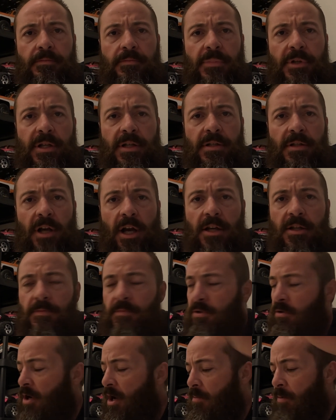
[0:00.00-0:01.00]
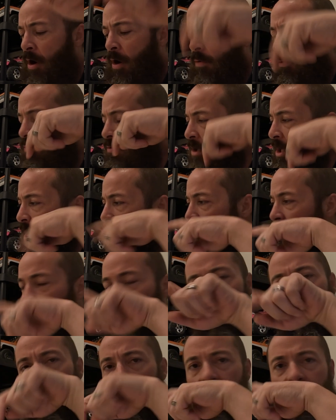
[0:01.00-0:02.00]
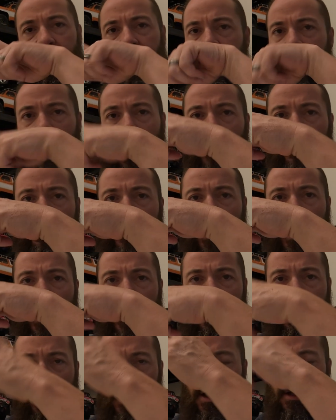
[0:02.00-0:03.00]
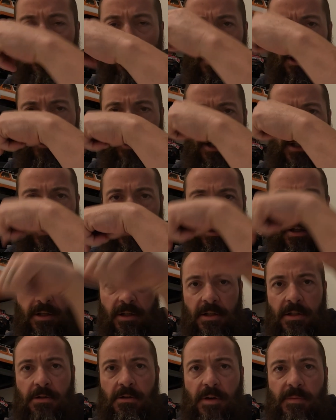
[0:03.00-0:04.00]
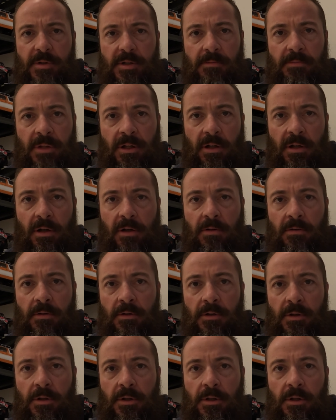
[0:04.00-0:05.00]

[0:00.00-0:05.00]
Please like, subscribe. Oh, link to all this stuff, guys. Link to all this in the description below.